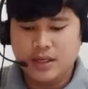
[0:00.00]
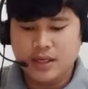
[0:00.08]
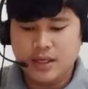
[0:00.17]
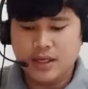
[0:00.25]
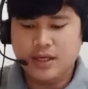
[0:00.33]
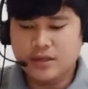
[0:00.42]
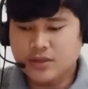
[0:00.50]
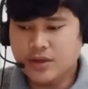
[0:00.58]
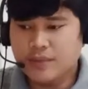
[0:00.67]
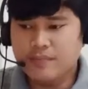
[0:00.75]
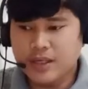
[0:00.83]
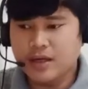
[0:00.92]
It does
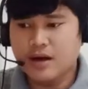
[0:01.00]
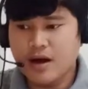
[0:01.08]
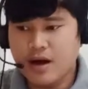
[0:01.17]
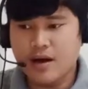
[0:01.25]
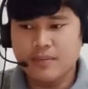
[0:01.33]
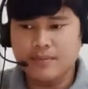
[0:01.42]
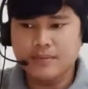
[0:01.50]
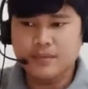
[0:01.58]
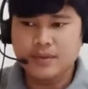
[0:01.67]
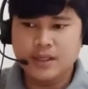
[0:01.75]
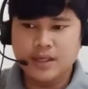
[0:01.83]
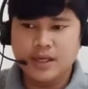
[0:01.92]
not
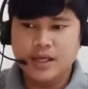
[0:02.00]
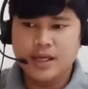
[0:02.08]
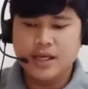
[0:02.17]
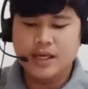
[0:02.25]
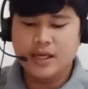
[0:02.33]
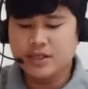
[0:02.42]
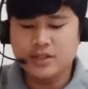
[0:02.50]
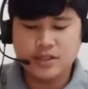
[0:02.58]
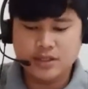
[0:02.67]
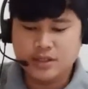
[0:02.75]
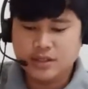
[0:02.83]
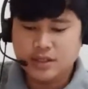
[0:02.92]
become, he
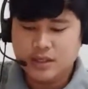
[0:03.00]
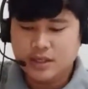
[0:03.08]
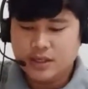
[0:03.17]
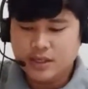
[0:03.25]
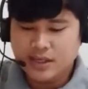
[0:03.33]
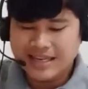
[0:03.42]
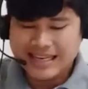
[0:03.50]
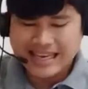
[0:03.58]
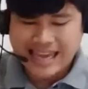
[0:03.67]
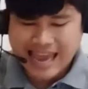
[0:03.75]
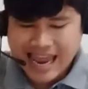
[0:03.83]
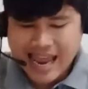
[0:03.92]
just
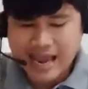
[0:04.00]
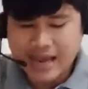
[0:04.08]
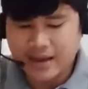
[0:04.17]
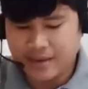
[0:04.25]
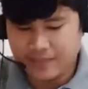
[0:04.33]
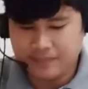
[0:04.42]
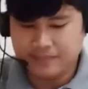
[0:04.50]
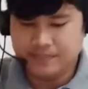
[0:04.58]
came.